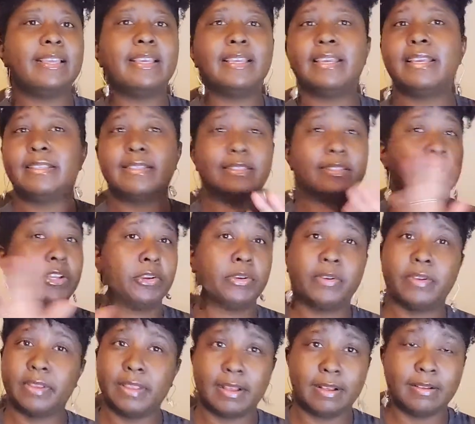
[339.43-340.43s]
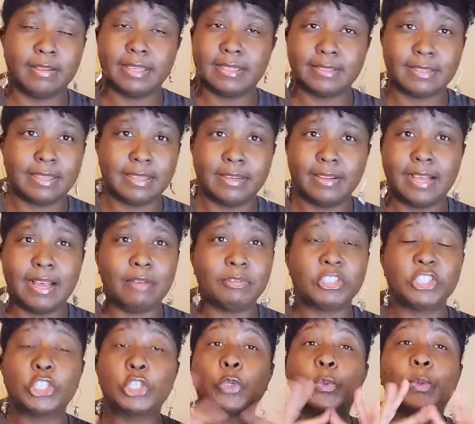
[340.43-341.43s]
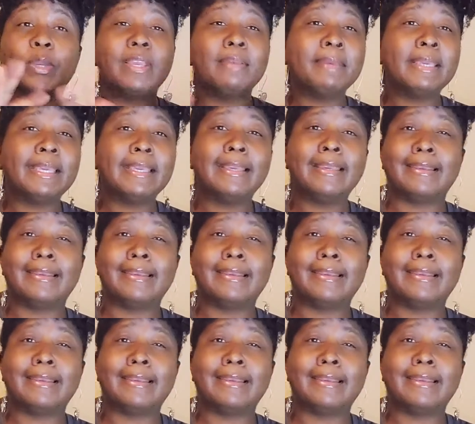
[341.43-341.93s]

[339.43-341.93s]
just hurt, y'all. That's all. I was screaming.